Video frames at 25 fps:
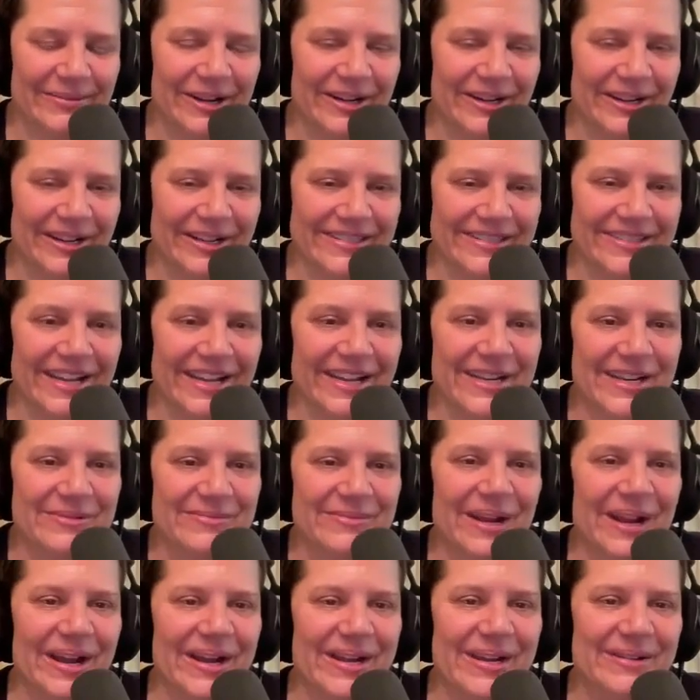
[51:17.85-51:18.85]
podcast.
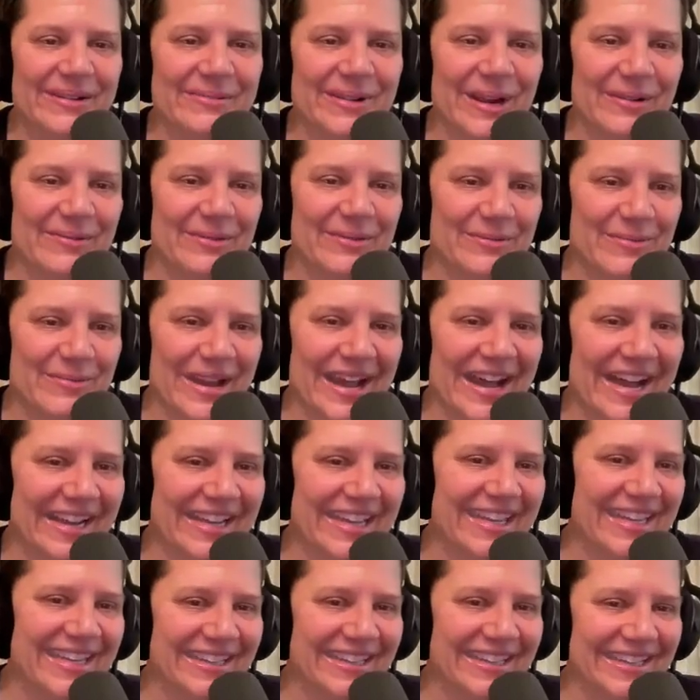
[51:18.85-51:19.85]
I am coming
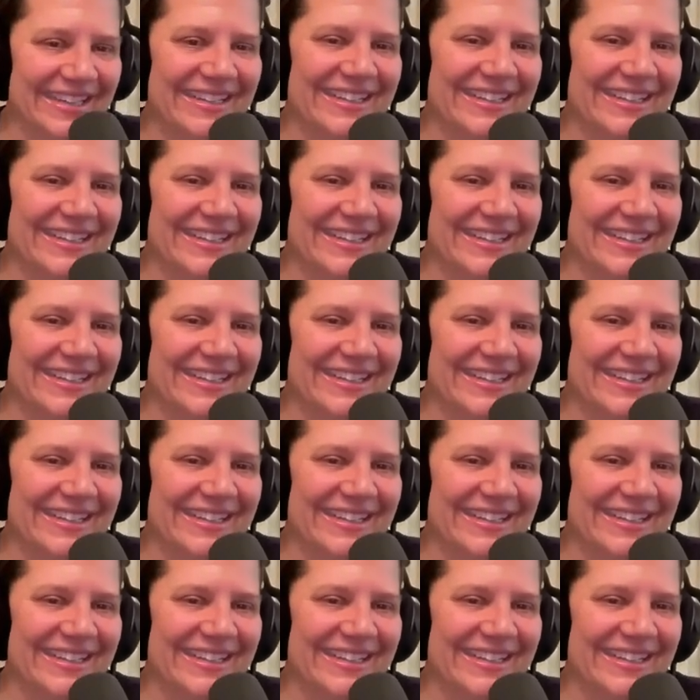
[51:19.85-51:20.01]
back.